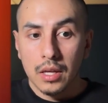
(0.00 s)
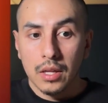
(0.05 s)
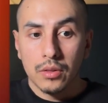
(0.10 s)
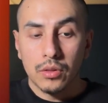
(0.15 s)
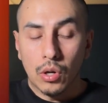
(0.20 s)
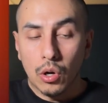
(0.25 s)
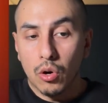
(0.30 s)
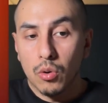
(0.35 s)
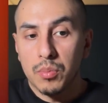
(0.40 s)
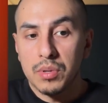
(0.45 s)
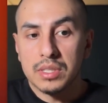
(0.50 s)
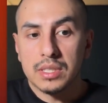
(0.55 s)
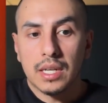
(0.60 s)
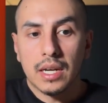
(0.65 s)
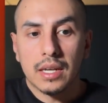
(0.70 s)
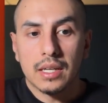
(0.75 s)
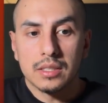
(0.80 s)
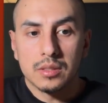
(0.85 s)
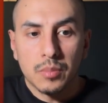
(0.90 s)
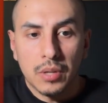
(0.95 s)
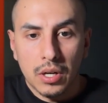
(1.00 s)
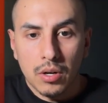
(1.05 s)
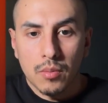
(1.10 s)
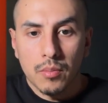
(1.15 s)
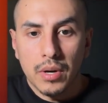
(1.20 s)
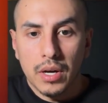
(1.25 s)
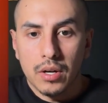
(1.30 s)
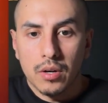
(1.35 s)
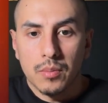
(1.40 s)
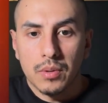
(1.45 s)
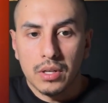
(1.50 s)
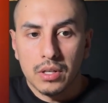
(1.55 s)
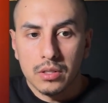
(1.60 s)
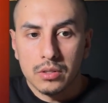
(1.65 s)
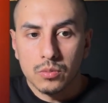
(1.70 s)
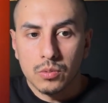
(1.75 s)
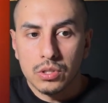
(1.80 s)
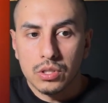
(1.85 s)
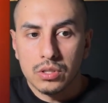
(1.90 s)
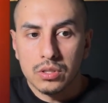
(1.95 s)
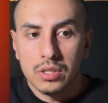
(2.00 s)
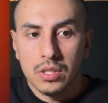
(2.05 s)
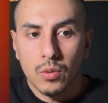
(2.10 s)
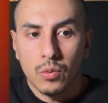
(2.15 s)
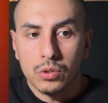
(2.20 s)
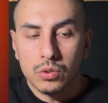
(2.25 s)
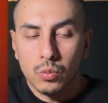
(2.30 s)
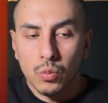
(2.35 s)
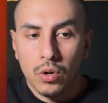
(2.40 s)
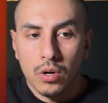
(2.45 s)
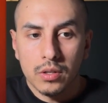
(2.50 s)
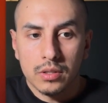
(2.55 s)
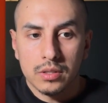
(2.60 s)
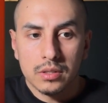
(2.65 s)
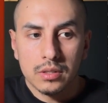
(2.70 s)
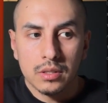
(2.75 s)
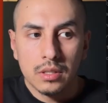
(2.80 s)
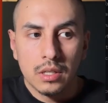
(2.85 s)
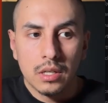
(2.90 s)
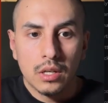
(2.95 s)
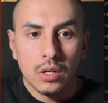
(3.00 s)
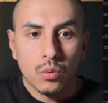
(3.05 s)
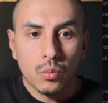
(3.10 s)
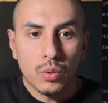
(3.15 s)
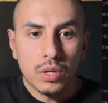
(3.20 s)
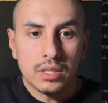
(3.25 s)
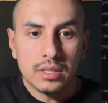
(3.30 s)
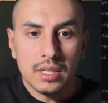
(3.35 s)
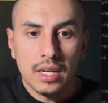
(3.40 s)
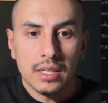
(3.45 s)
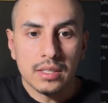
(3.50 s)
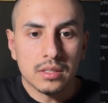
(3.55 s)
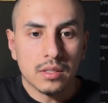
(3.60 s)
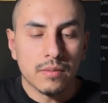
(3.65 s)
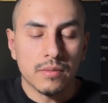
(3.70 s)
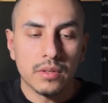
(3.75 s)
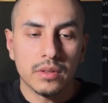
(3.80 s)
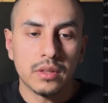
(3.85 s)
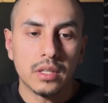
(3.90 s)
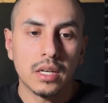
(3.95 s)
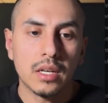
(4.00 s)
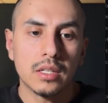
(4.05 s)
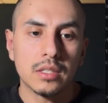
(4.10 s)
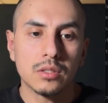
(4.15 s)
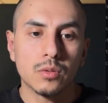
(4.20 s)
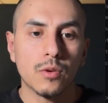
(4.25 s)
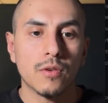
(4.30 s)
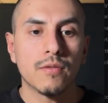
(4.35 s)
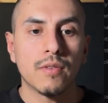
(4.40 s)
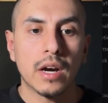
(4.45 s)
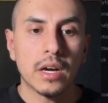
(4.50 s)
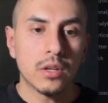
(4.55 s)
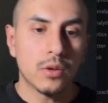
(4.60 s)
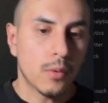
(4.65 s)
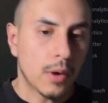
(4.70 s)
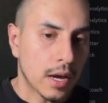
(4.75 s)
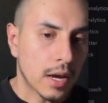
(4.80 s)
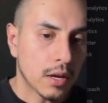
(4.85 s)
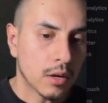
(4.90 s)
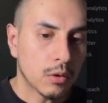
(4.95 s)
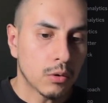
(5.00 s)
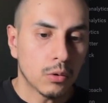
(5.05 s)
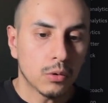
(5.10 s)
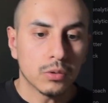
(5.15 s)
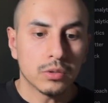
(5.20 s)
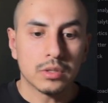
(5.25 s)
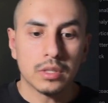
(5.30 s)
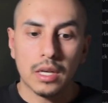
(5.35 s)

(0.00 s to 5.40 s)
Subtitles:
the hope is that it gets better and better because we just see what works. We test different things, we find new angles.